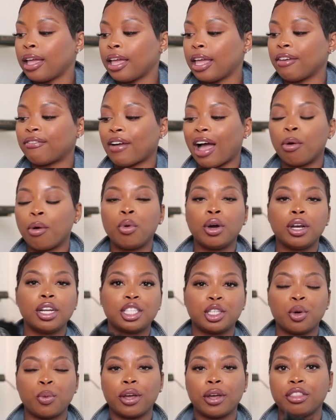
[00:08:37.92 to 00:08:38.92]
If I wanted
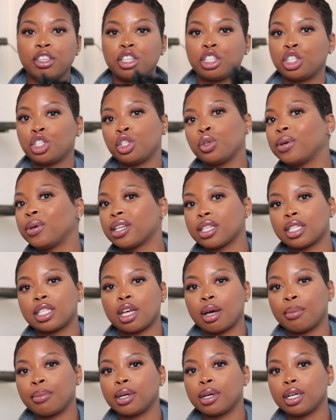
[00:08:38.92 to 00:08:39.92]
to wear this shoe in the
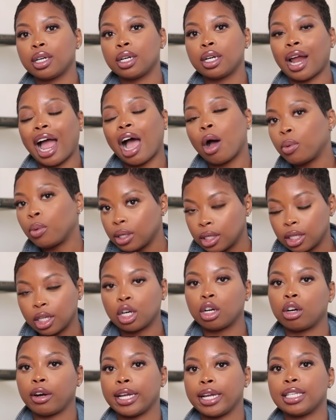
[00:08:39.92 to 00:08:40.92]
summer, I would look
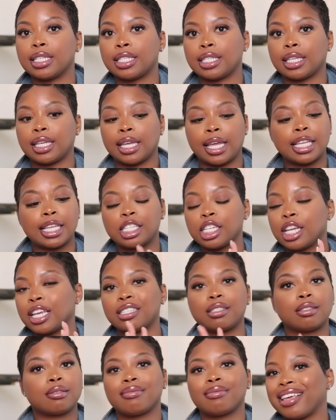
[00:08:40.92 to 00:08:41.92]
crazy. It's,
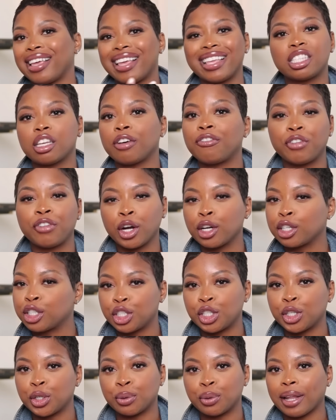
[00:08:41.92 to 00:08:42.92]
it's it's a fur
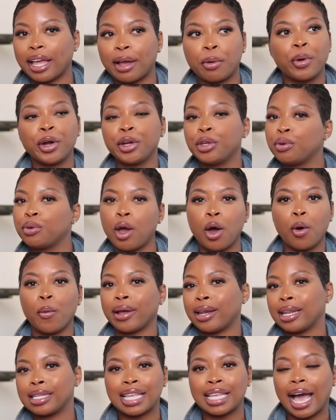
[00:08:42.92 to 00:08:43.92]
shoe like where are you
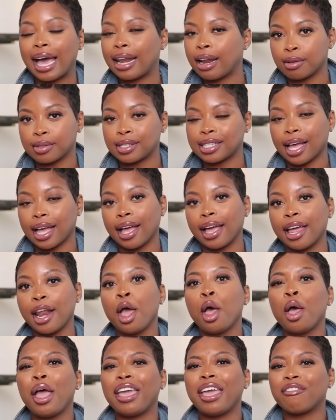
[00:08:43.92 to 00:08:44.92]
going it's hot outside
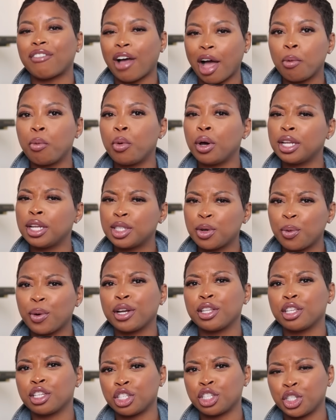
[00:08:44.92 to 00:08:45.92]
if i wanted to wear
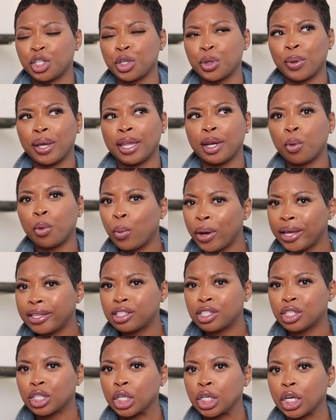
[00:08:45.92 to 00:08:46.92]
this shoe in the
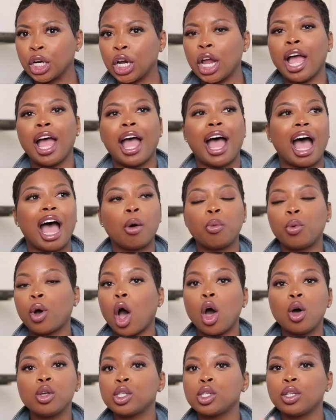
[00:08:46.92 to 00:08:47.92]
winter i will
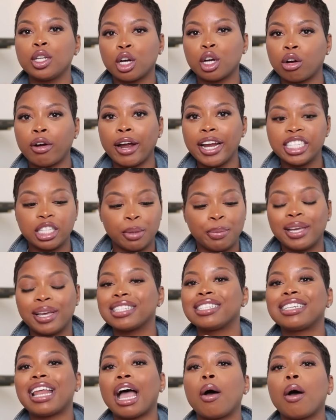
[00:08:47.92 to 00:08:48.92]
also look crazy
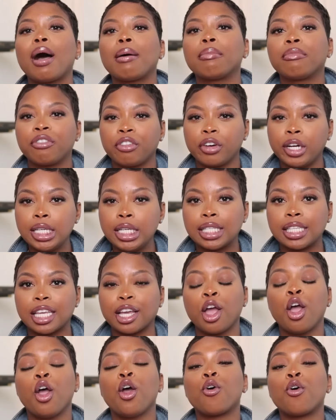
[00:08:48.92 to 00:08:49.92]
because now i'm freezing
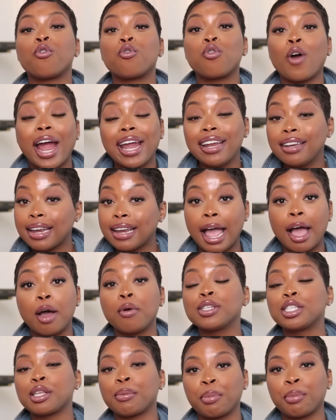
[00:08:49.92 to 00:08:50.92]
right now
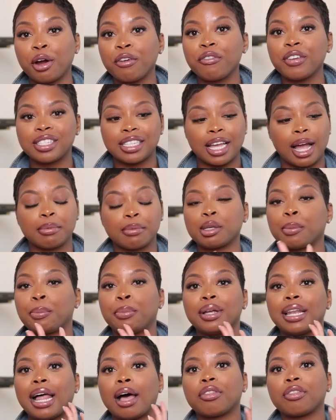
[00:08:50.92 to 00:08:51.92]
is the perfect time to
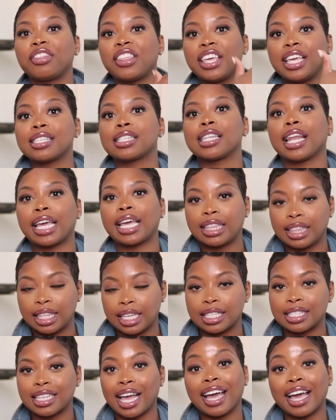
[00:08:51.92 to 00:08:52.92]
pull out things like
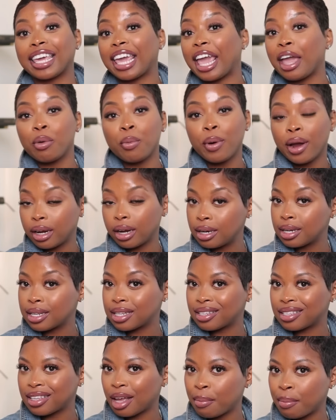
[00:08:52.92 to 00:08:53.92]
this i can't wear it in
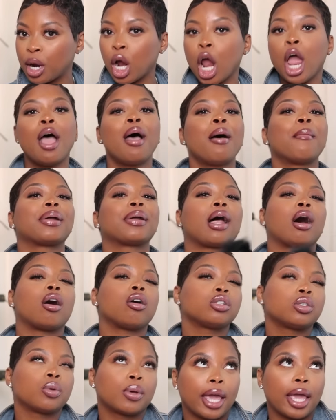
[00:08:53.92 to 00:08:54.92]
the summer but i
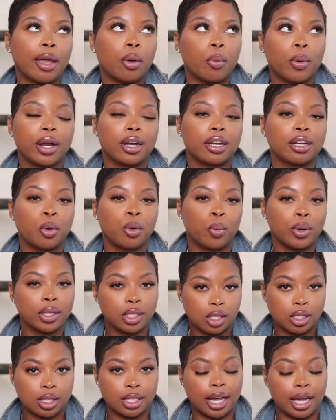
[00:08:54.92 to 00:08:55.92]
also can't wear it in the
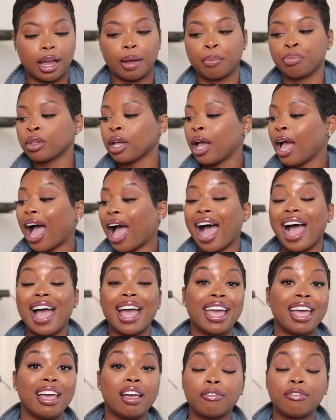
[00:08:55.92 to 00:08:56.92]
winter time i
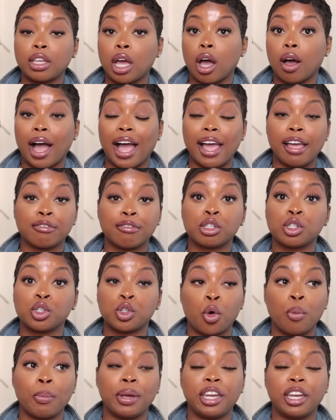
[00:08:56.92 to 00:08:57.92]
have y'all i have
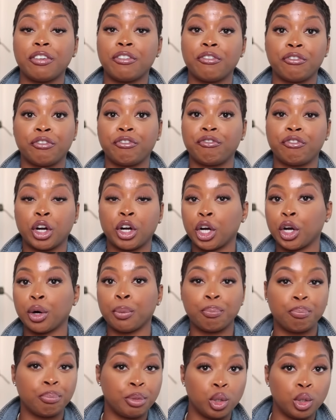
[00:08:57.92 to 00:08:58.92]
so many
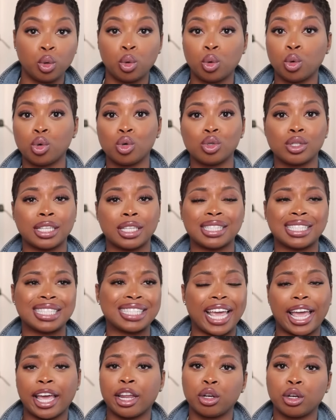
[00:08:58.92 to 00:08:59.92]
fur mules and
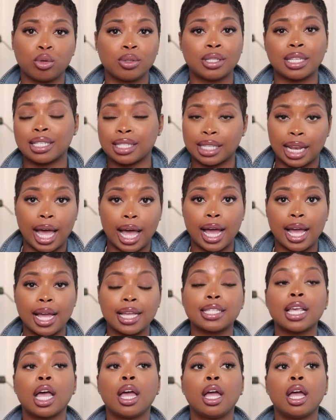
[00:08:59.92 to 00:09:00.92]
sandals and
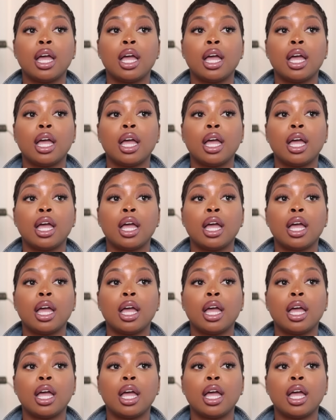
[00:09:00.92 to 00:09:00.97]
slides